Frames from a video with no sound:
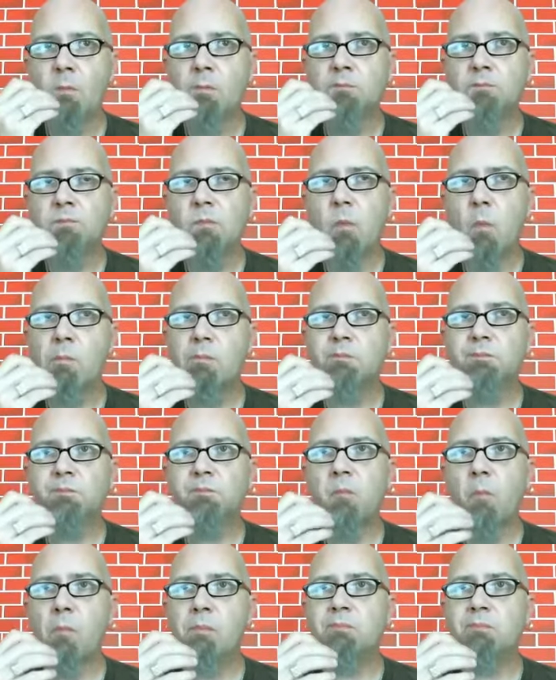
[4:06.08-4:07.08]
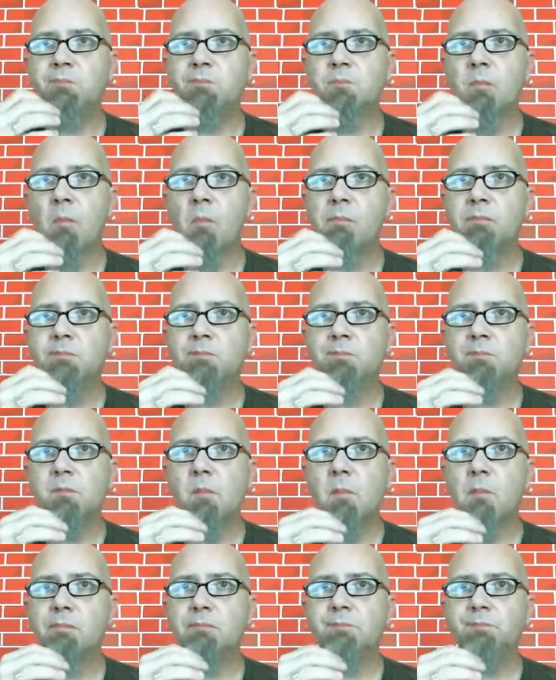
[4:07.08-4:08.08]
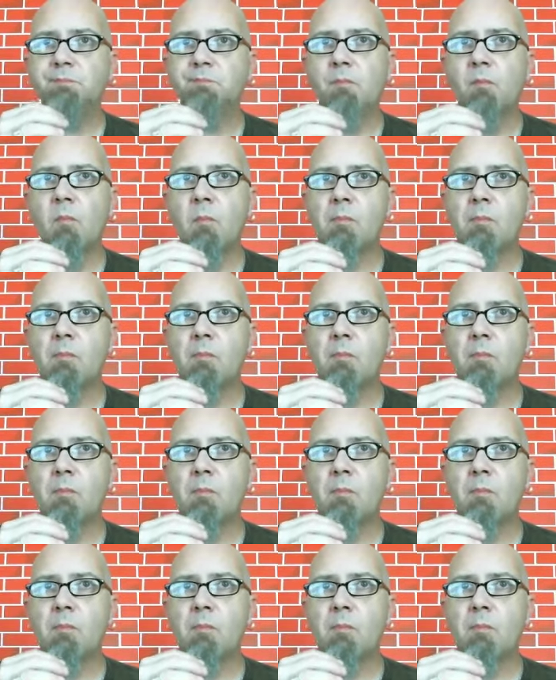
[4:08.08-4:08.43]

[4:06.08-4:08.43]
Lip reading: Nothing is said.